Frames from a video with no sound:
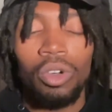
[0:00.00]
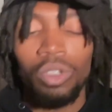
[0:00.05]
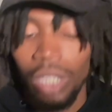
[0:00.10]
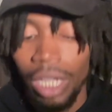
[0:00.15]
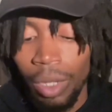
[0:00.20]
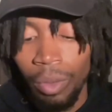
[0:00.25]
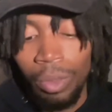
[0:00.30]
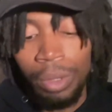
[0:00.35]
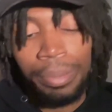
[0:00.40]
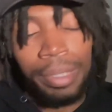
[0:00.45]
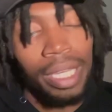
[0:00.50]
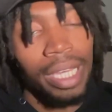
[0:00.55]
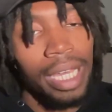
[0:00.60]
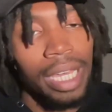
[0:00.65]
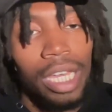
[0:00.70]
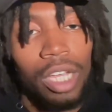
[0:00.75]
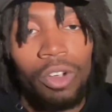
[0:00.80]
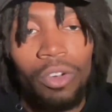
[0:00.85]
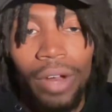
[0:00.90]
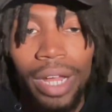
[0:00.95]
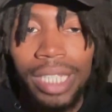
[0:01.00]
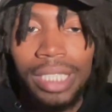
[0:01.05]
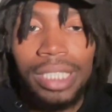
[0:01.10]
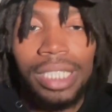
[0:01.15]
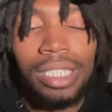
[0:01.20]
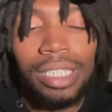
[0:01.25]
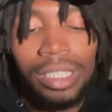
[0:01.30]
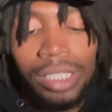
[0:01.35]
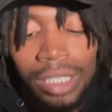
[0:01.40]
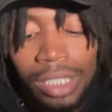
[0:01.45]
Like we be getting crazy
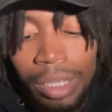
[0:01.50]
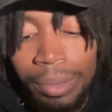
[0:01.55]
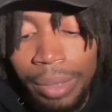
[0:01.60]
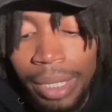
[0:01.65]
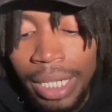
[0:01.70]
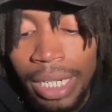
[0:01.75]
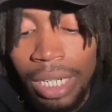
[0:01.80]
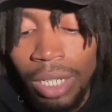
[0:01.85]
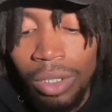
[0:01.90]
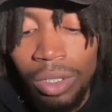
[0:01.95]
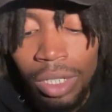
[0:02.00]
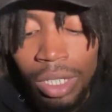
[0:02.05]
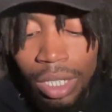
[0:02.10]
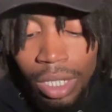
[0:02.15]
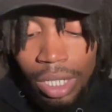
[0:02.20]
in the gym, you know?